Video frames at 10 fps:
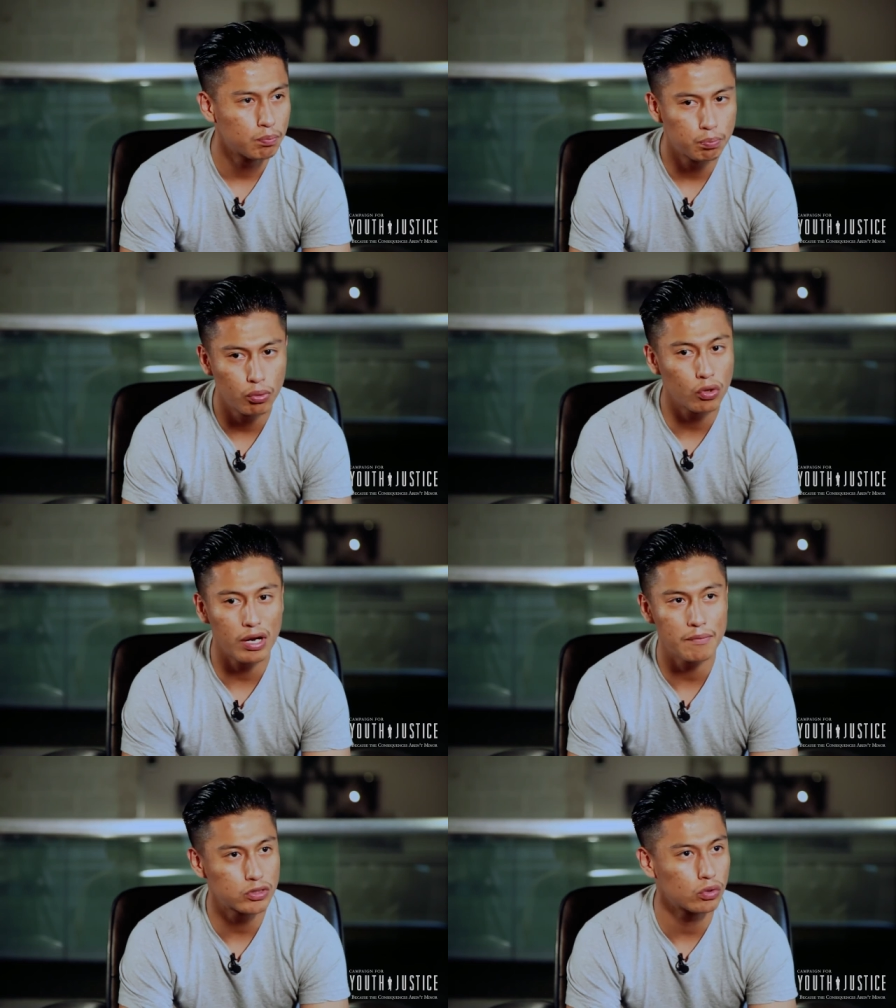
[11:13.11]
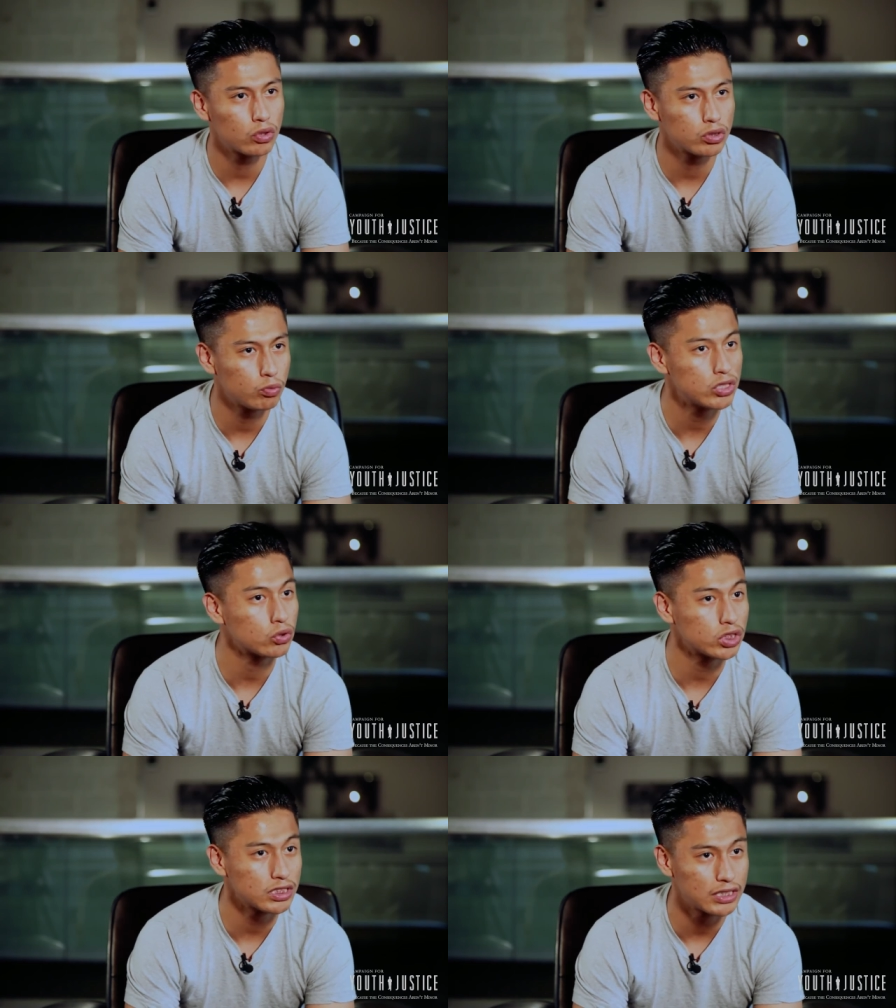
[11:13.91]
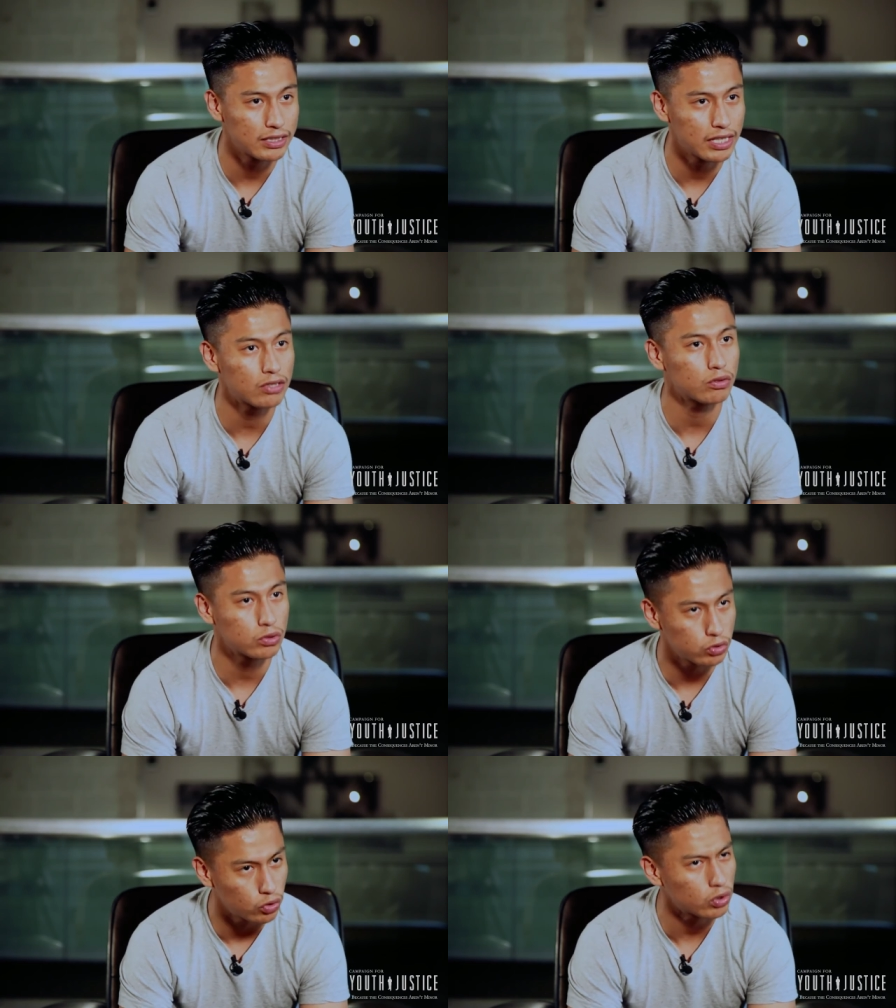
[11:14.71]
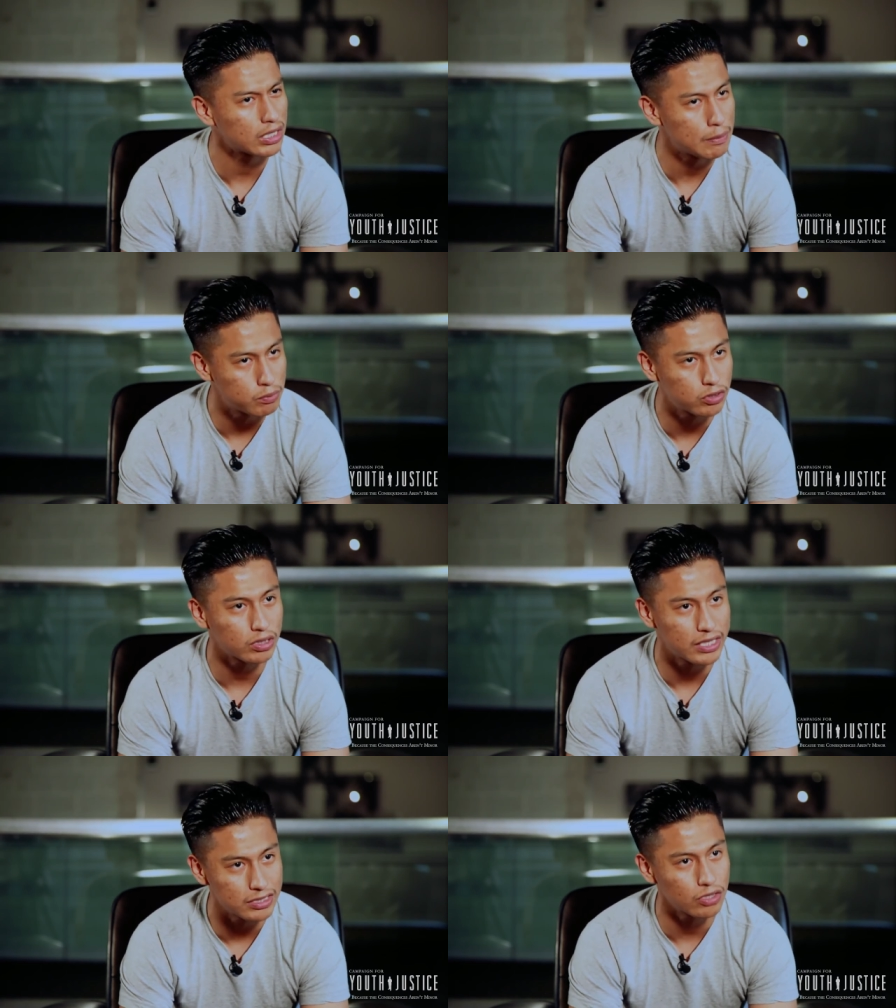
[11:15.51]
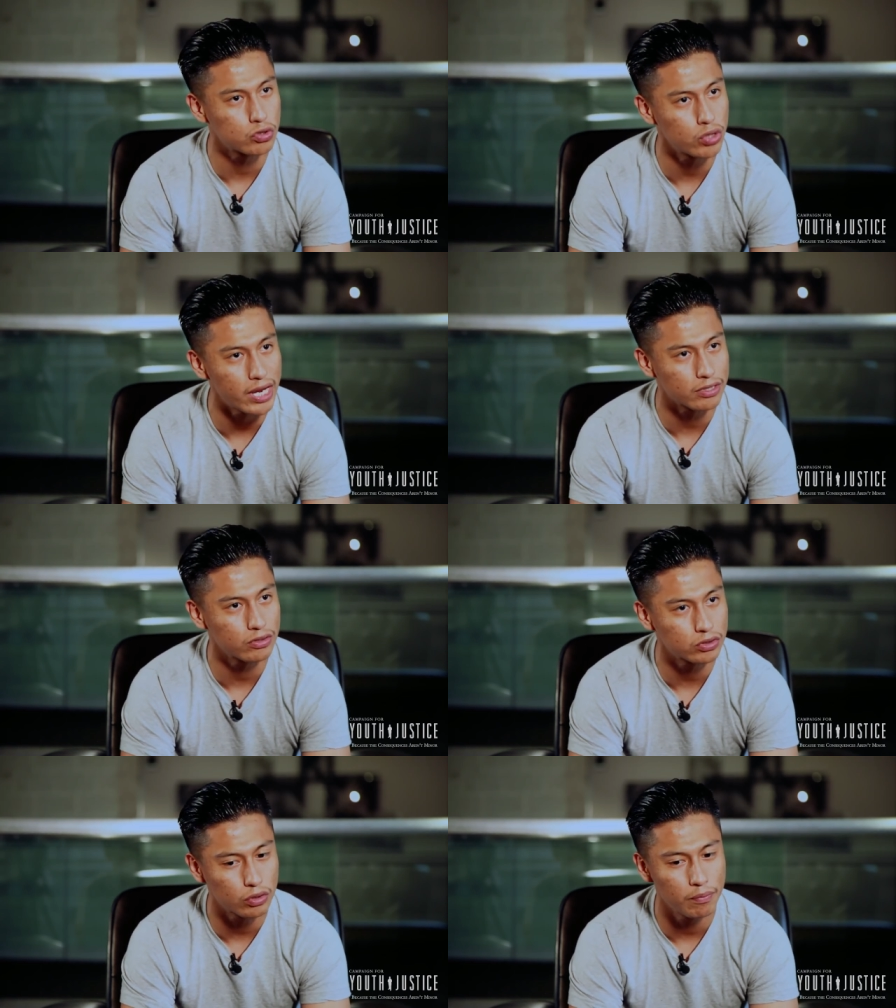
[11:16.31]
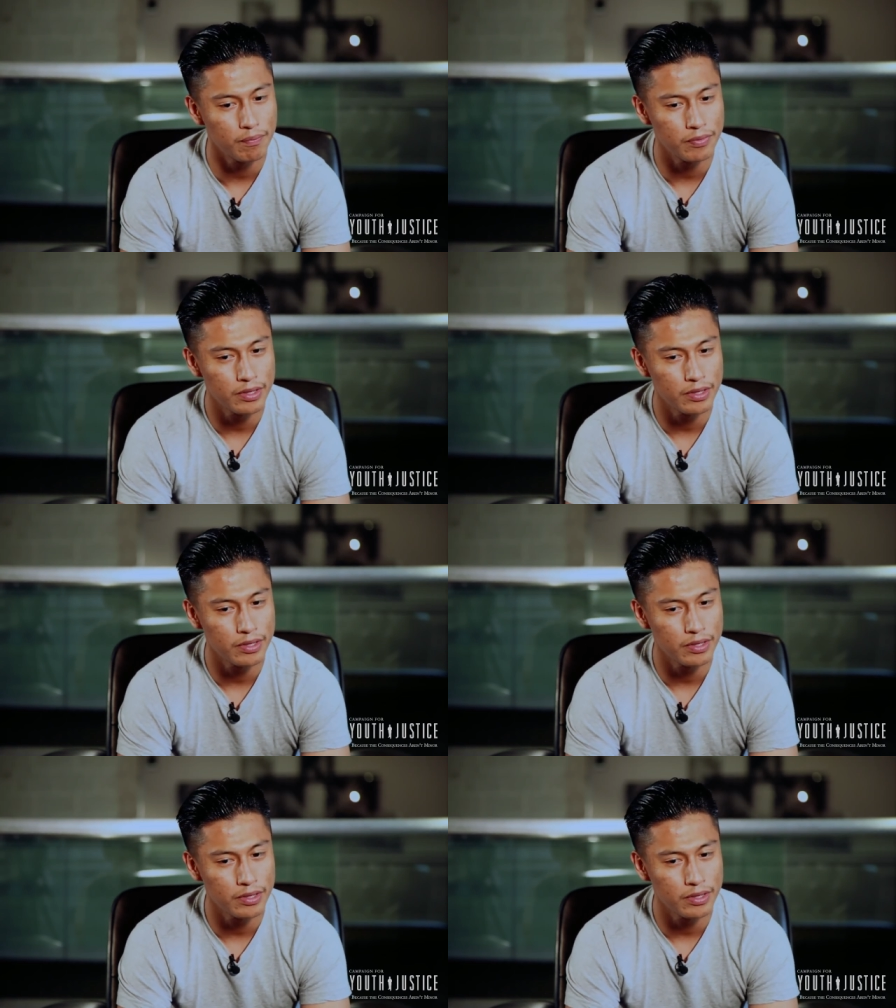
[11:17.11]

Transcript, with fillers: programs or resources that they, you know, keep the kids on track, you know, so